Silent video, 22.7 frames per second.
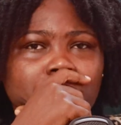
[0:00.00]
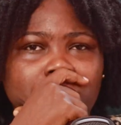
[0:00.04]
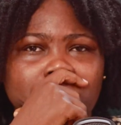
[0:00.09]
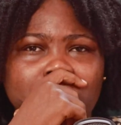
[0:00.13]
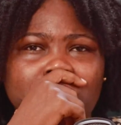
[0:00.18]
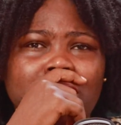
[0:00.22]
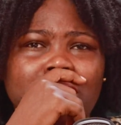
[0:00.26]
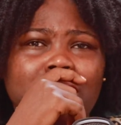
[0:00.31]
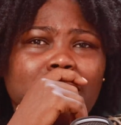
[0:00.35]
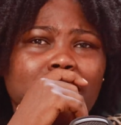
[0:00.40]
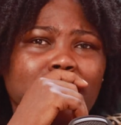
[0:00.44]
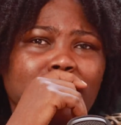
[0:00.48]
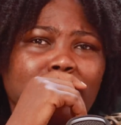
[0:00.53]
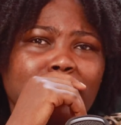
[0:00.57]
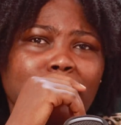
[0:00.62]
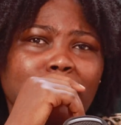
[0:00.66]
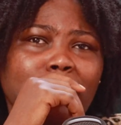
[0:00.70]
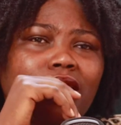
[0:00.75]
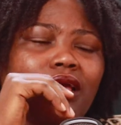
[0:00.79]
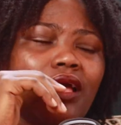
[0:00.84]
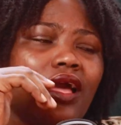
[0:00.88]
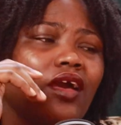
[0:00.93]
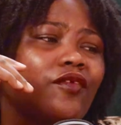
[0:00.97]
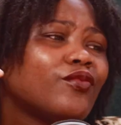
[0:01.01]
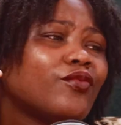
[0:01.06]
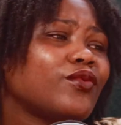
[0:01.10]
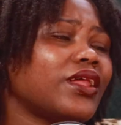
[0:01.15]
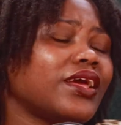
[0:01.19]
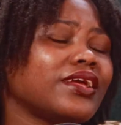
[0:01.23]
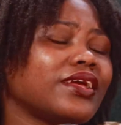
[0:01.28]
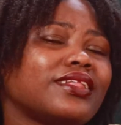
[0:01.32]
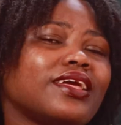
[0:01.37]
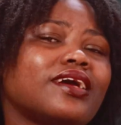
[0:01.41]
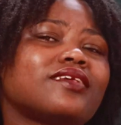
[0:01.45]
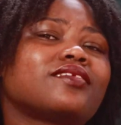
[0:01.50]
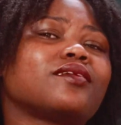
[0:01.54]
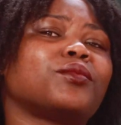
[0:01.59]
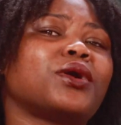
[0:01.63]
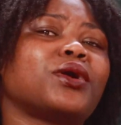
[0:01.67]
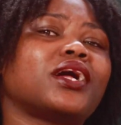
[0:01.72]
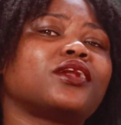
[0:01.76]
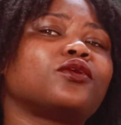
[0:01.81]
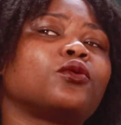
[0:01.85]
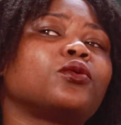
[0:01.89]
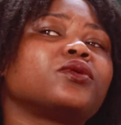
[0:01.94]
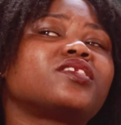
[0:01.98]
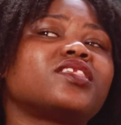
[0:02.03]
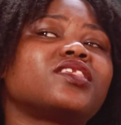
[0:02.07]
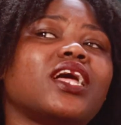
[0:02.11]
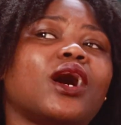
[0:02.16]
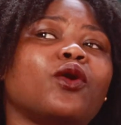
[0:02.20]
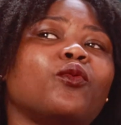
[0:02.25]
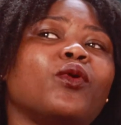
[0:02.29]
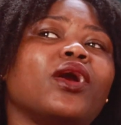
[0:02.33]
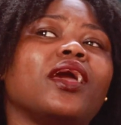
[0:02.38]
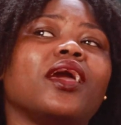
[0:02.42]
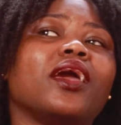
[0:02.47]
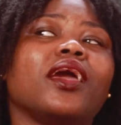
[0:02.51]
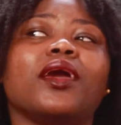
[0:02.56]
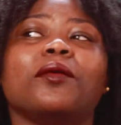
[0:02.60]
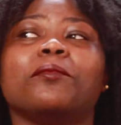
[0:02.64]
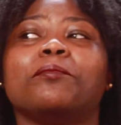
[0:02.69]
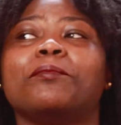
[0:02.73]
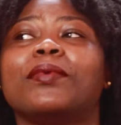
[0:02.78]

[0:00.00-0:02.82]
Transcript: Huh? I feel like there are some adults that were